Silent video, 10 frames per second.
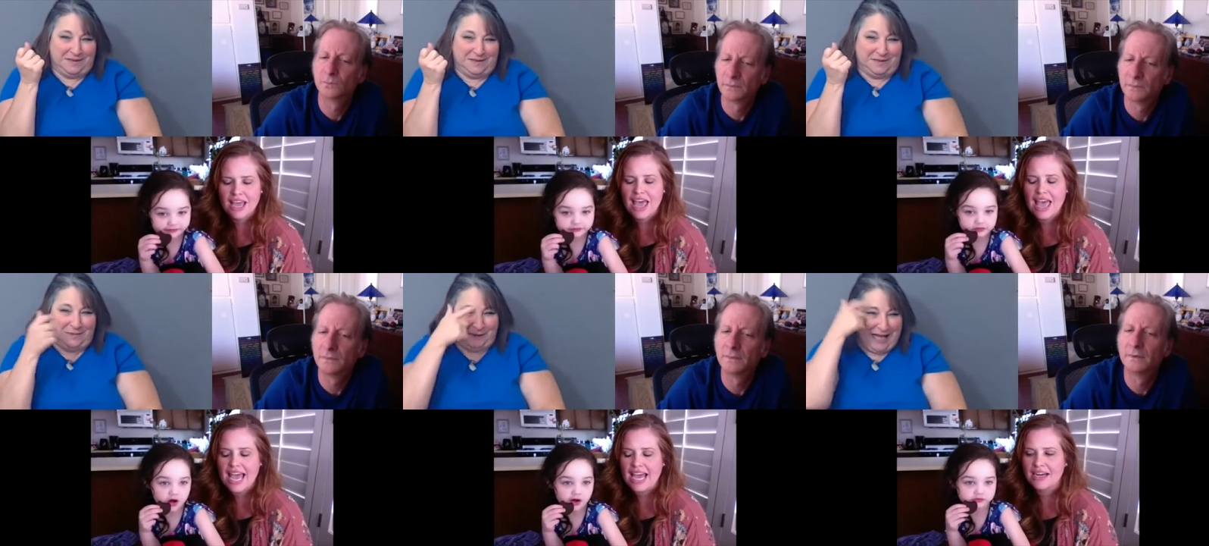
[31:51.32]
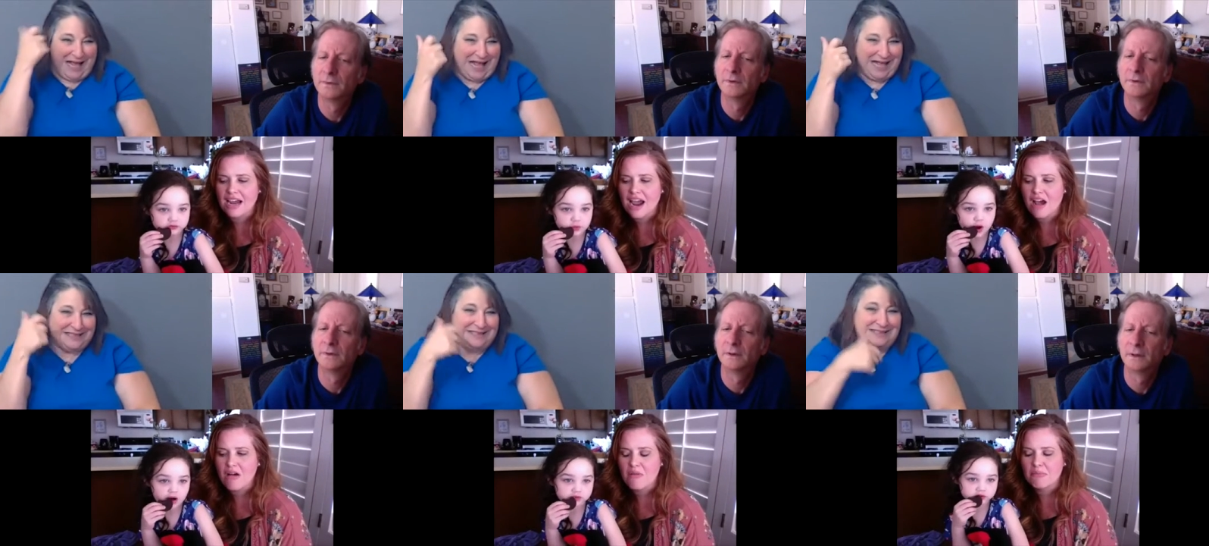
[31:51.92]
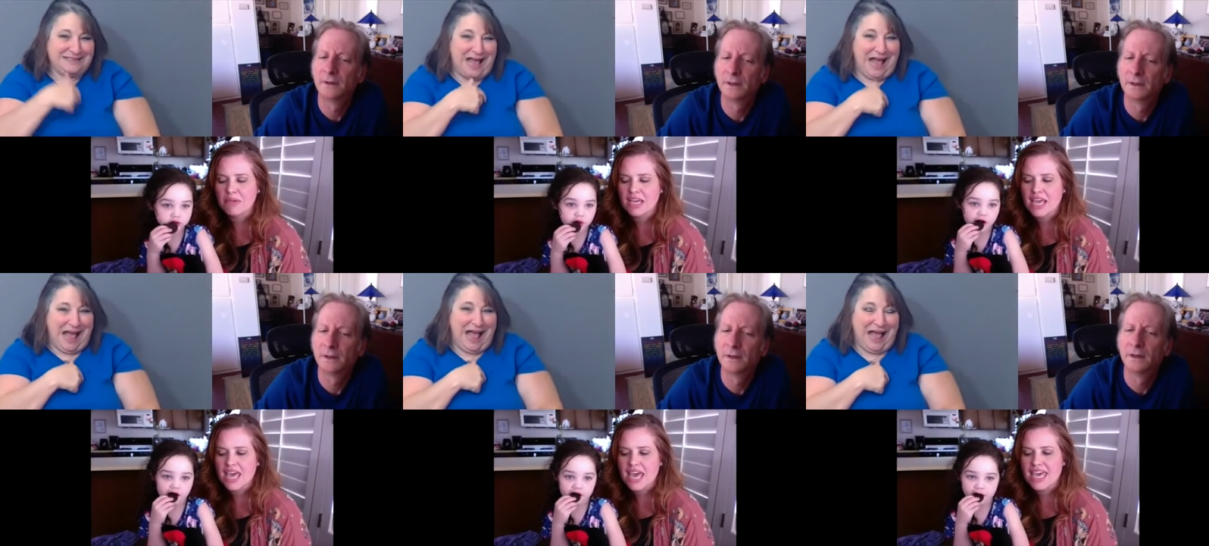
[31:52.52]
Speaker 1: and um,
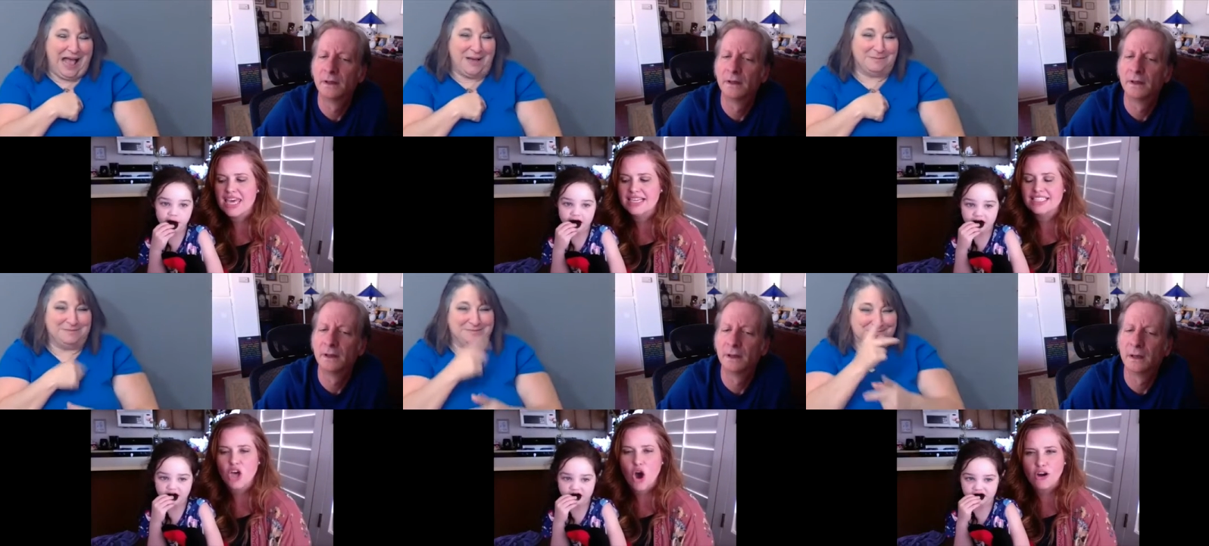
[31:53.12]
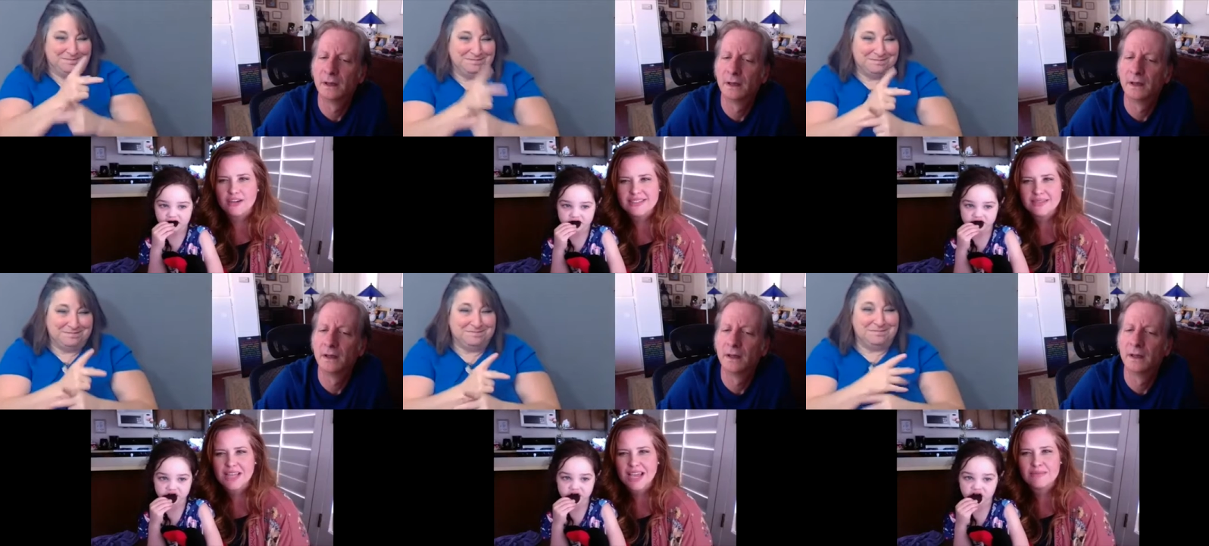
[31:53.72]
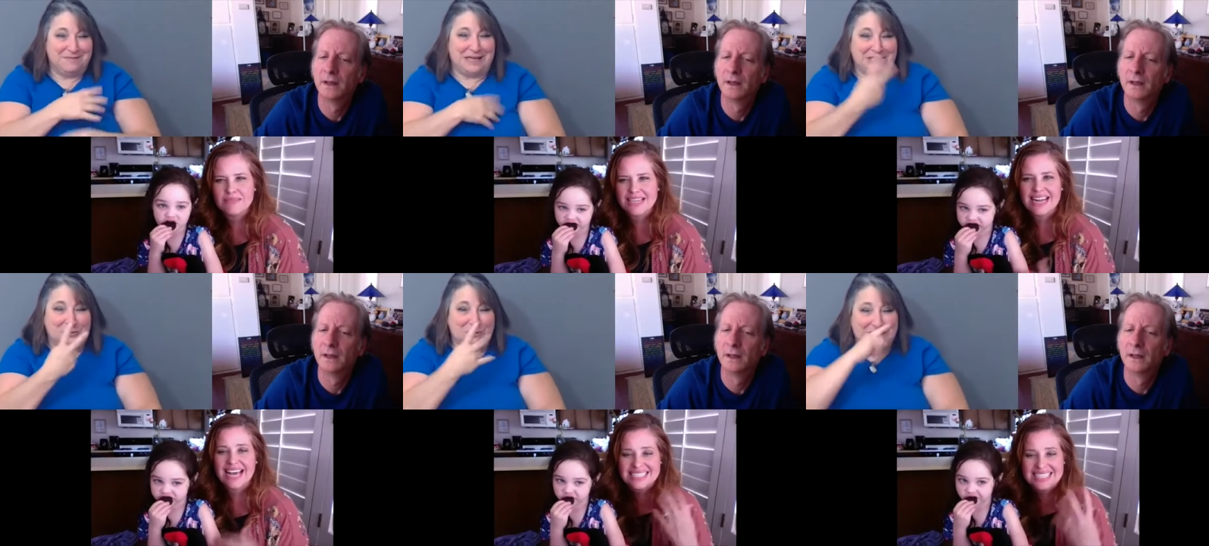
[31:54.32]
it, it's hard sometimes. I,
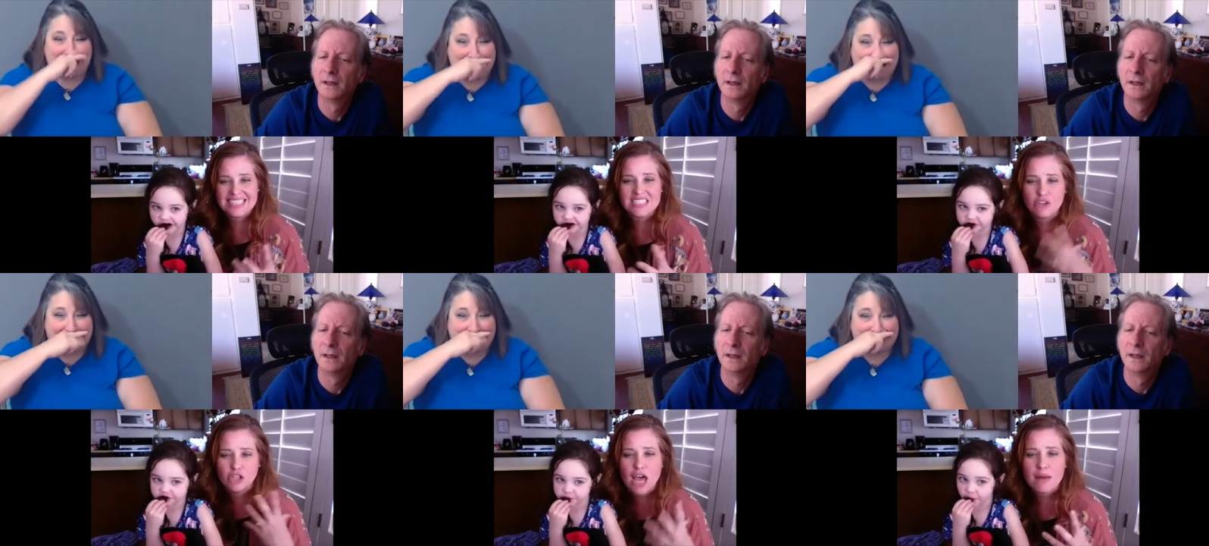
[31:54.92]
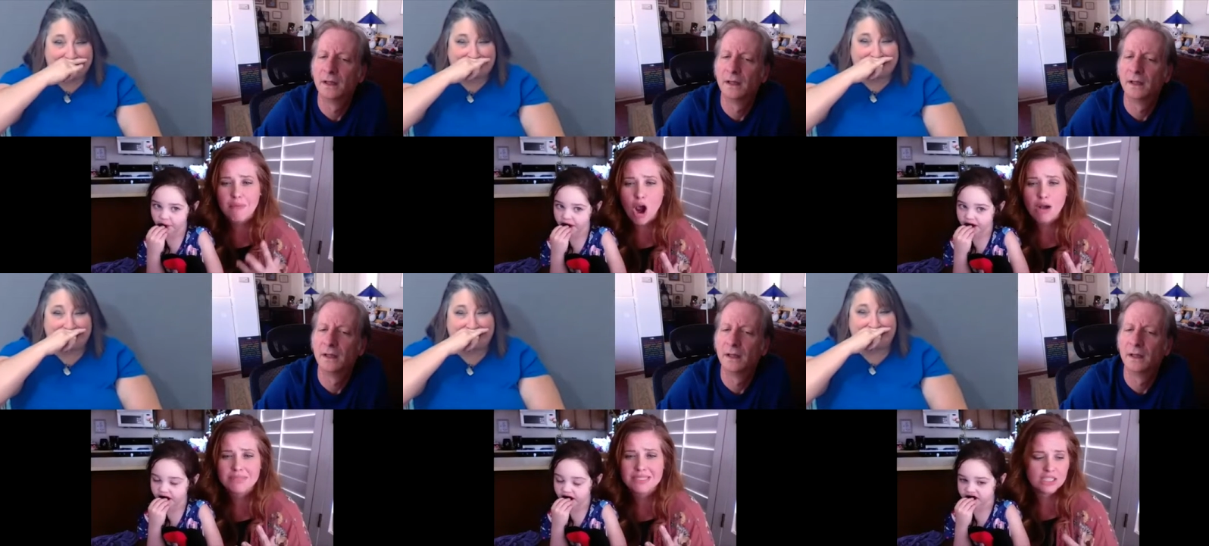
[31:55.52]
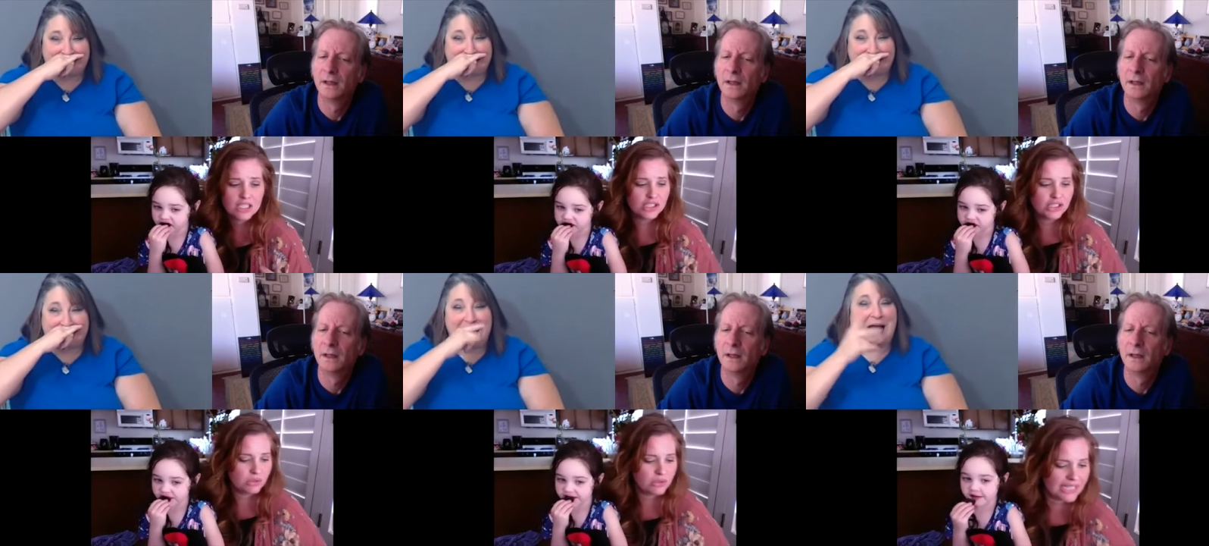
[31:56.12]
I see this. So a lot of moms
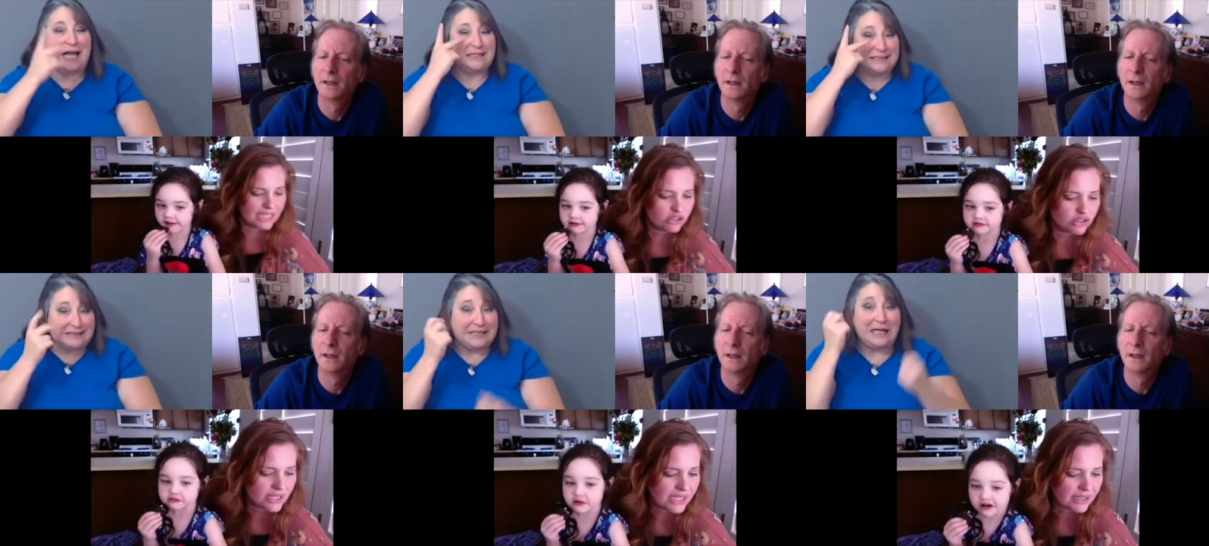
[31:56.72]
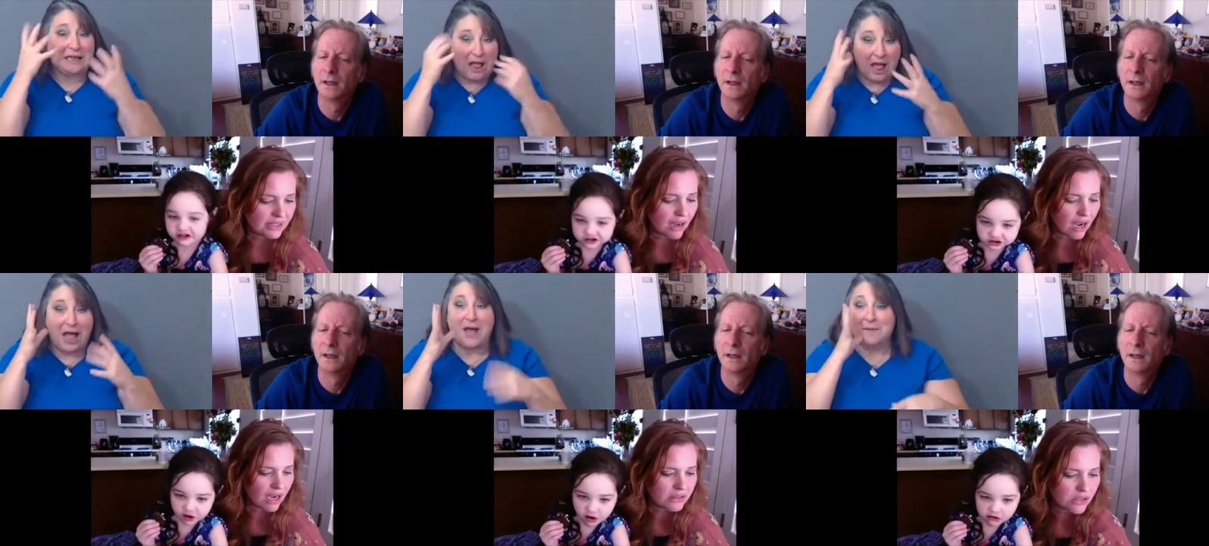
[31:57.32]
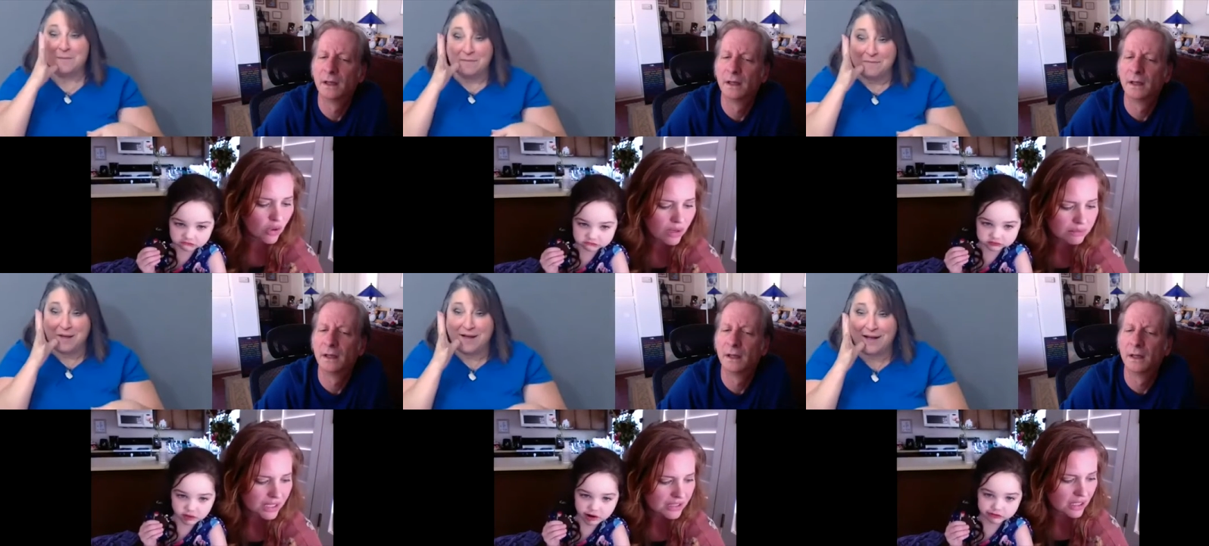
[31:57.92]
too in the industry, you think, uh-uh, don't
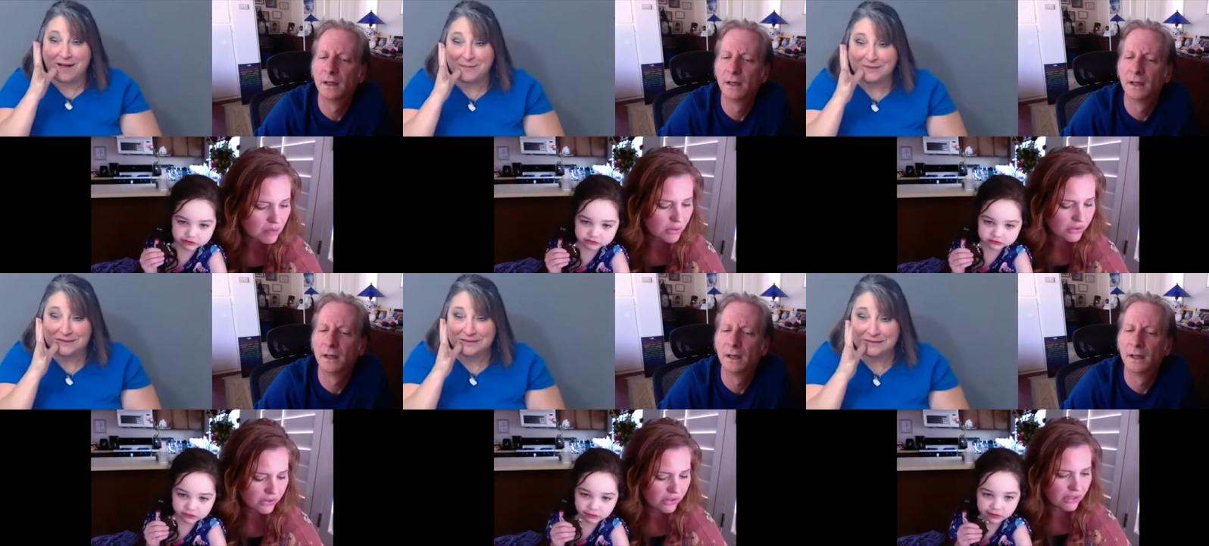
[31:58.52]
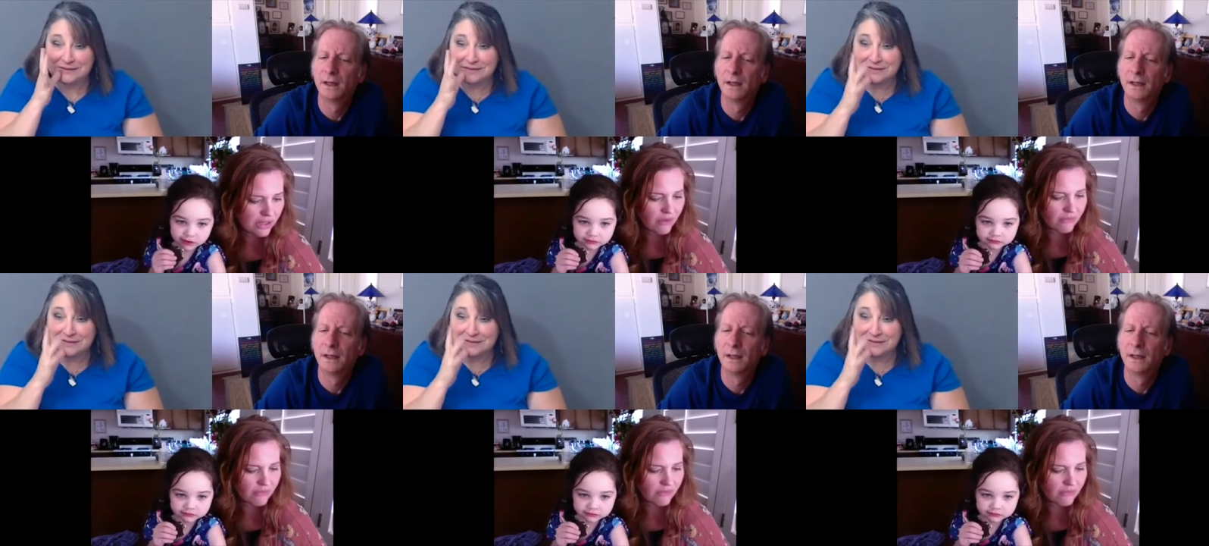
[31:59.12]
unplug the computer. No.